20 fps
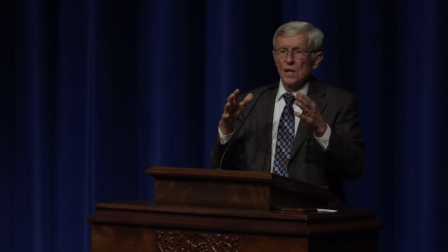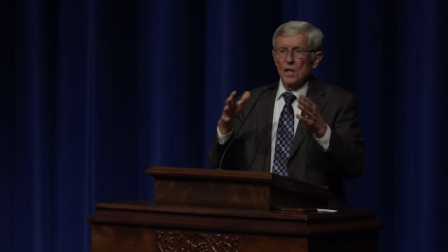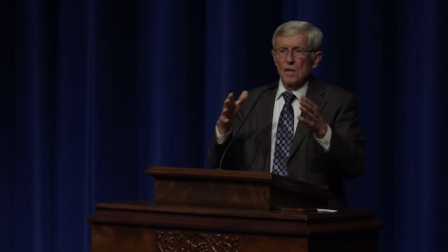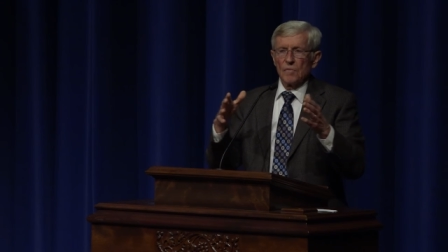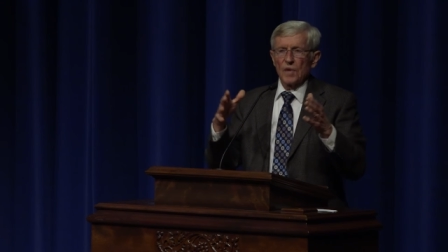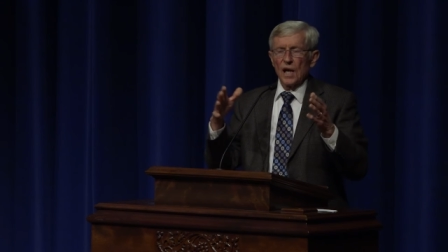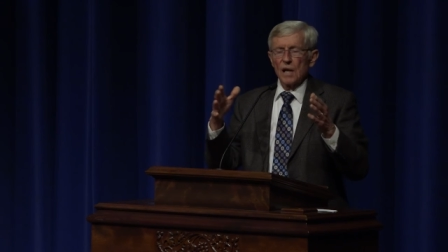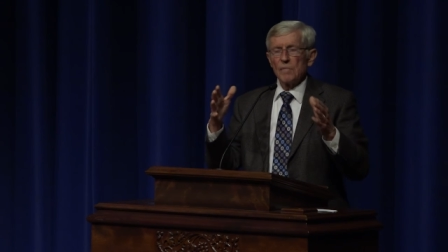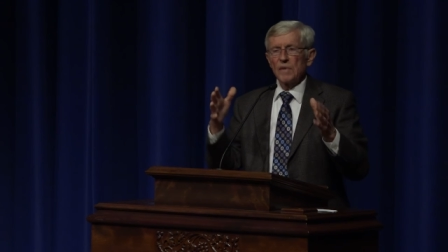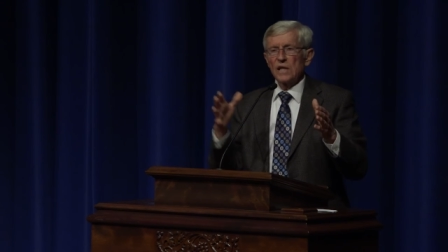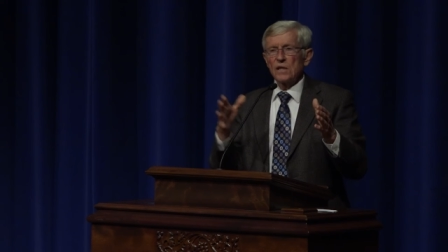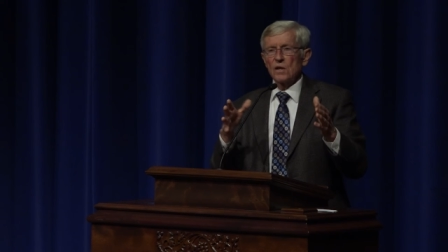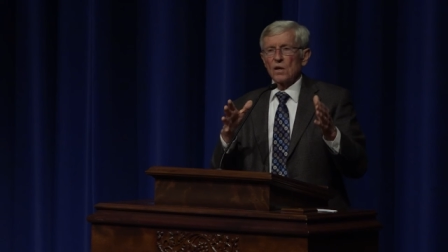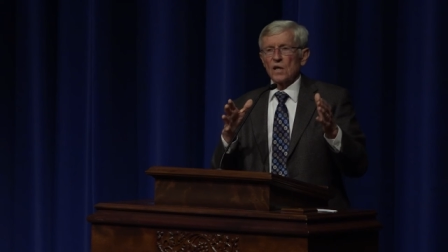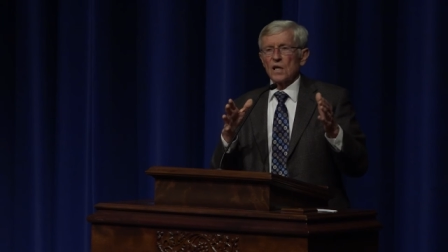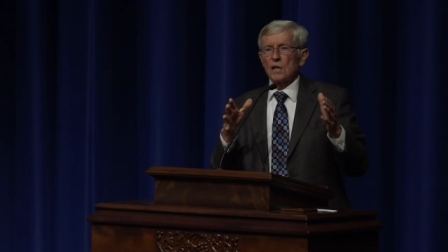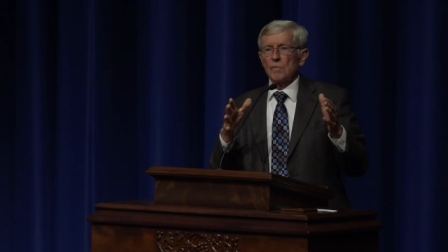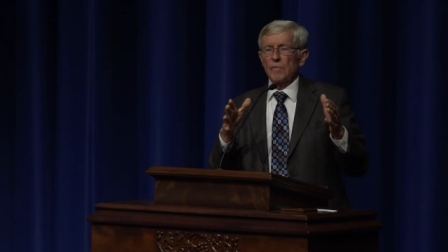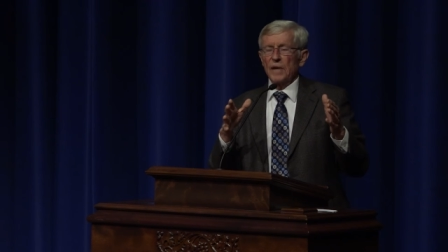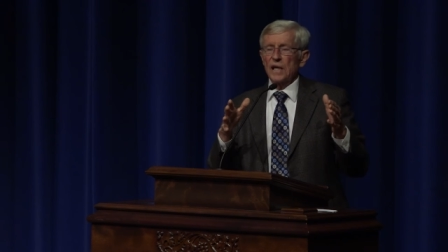But I mean, they're
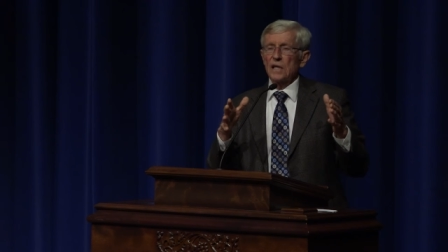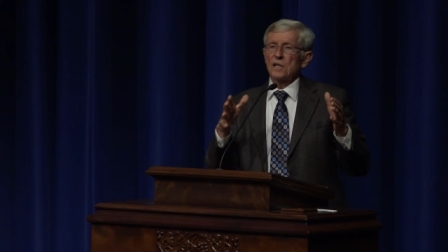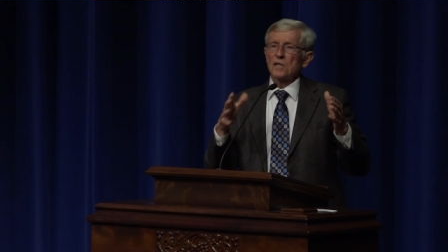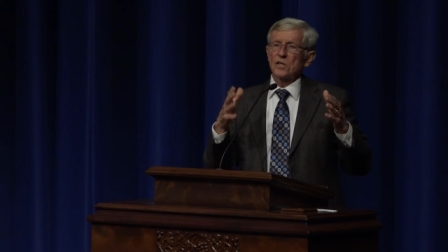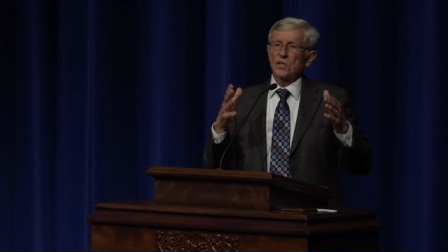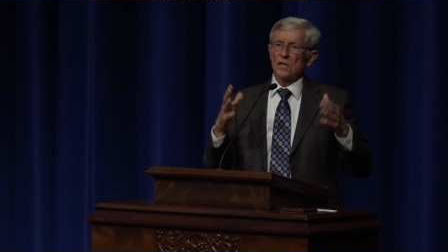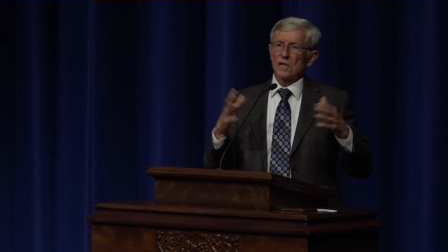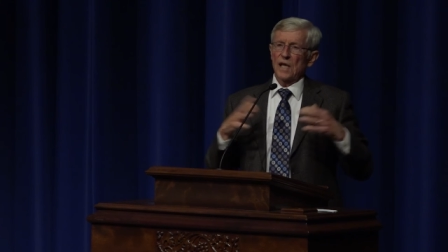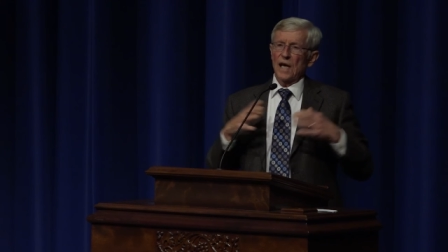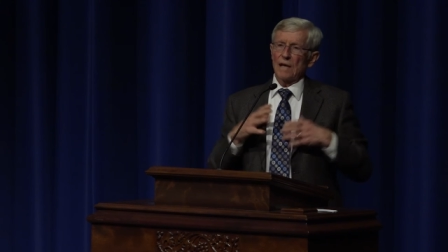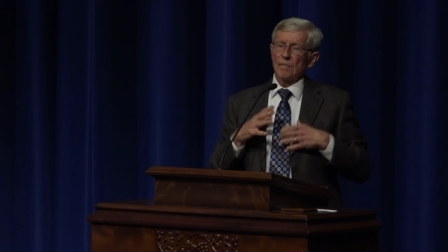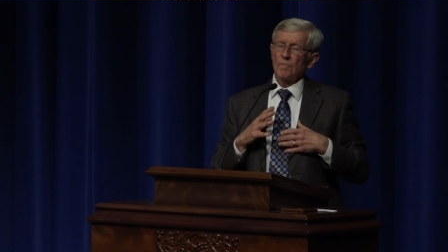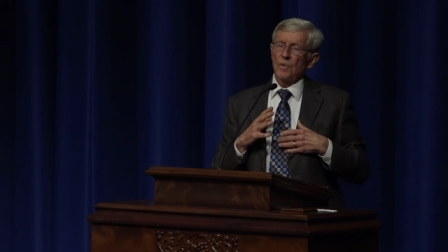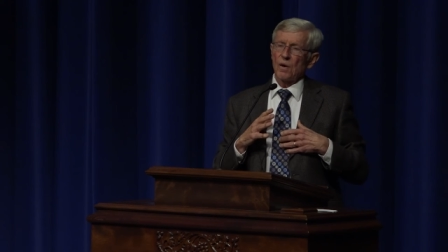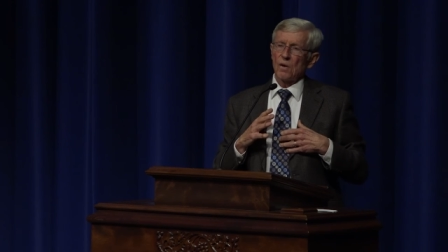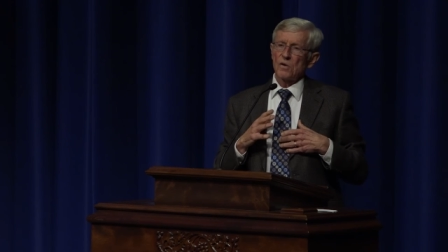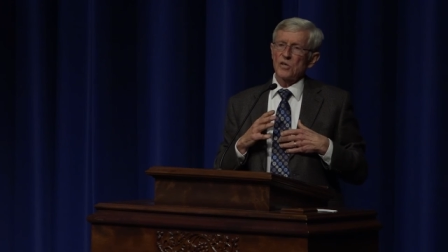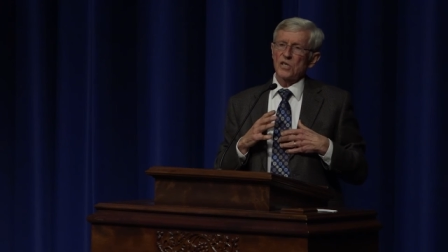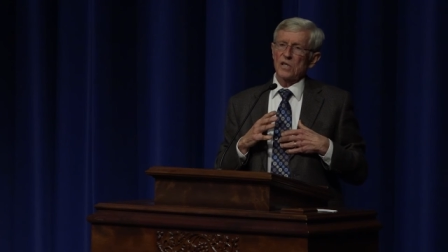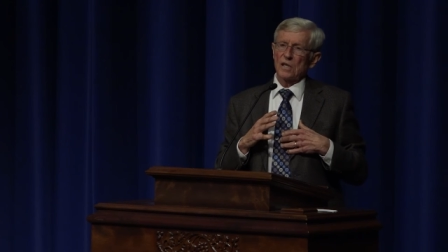committed to that
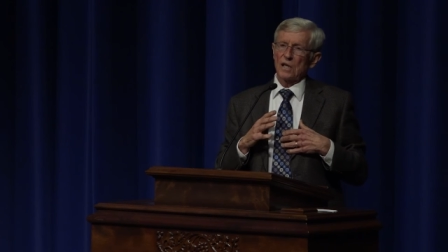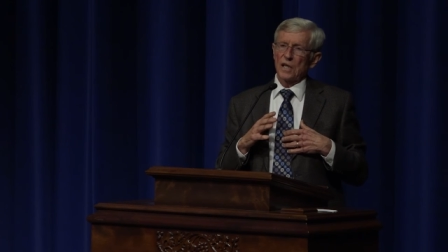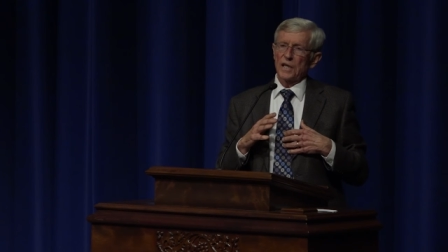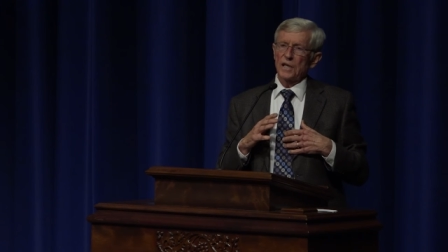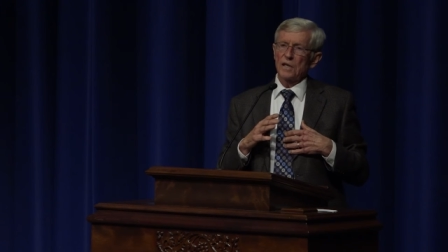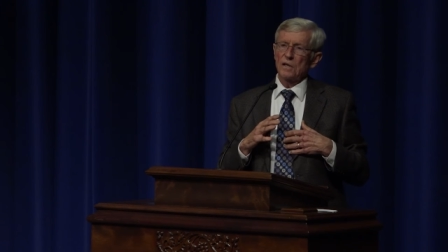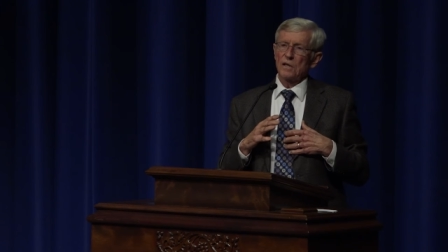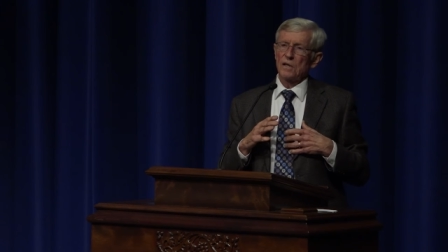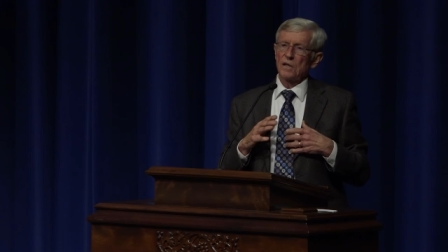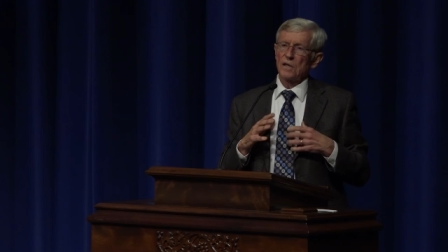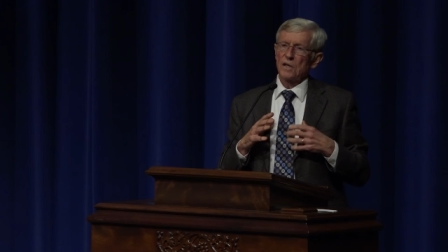personally,